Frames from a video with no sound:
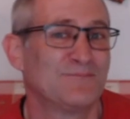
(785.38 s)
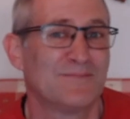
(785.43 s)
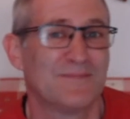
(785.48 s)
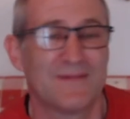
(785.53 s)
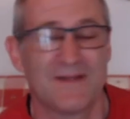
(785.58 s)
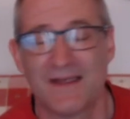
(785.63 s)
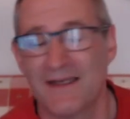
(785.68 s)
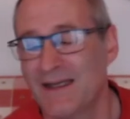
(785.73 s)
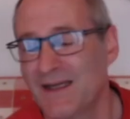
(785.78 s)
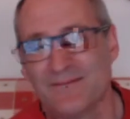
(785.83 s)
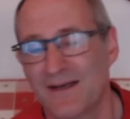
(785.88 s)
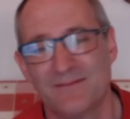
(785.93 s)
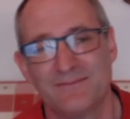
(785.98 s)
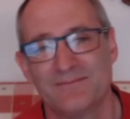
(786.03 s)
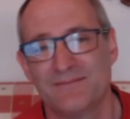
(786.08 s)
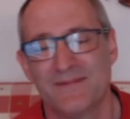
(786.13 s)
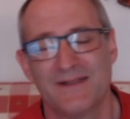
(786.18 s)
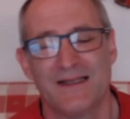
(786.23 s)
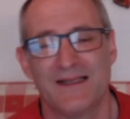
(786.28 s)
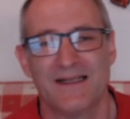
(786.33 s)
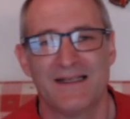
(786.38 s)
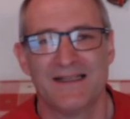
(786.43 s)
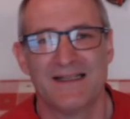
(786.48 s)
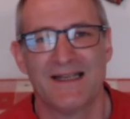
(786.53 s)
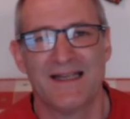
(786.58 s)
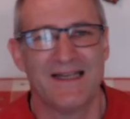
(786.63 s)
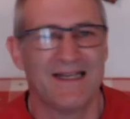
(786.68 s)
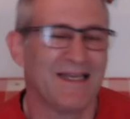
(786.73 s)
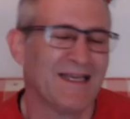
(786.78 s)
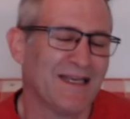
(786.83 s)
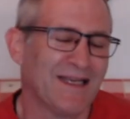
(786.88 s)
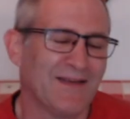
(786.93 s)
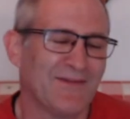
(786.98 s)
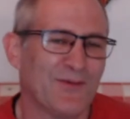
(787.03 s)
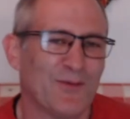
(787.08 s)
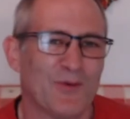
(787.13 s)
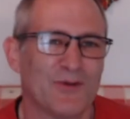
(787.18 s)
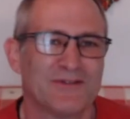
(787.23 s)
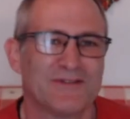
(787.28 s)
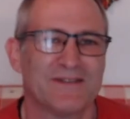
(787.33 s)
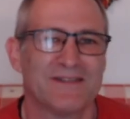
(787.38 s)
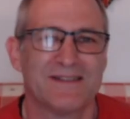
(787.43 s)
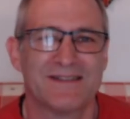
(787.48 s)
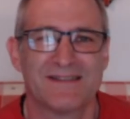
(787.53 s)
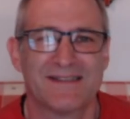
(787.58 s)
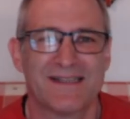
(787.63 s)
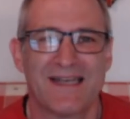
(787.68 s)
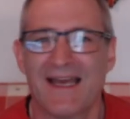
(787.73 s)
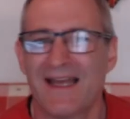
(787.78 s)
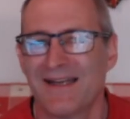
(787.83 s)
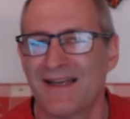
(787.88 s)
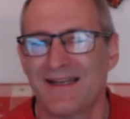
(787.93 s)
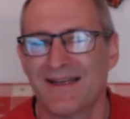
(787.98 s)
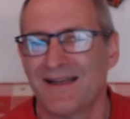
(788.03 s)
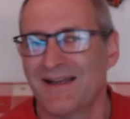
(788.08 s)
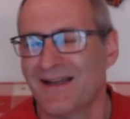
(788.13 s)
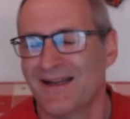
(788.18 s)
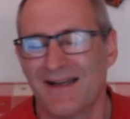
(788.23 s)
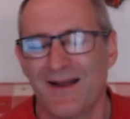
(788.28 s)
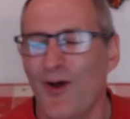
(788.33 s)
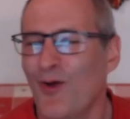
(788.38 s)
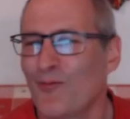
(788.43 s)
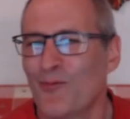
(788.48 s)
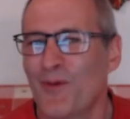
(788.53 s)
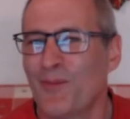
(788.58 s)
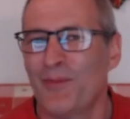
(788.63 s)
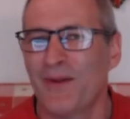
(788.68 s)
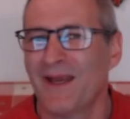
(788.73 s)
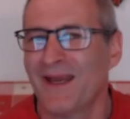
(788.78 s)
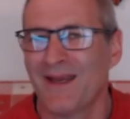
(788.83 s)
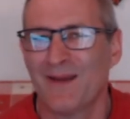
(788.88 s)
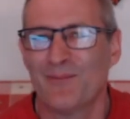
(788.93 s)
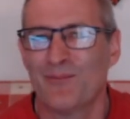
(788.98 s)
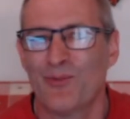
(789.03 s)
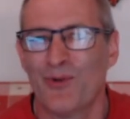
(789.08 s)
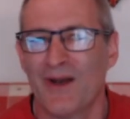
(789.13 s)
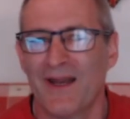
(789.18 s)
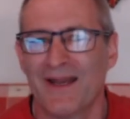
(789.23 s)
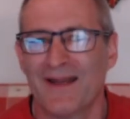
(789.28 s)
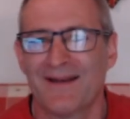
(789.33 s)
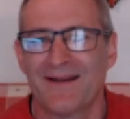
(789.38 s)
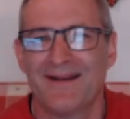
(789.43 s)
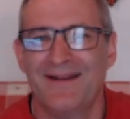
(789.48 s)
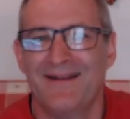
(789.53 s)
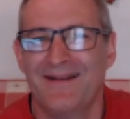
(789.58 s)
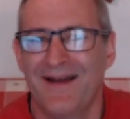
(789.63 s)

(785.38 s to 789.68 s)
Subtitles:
You know, if you're watching this again on repeat, brilliant.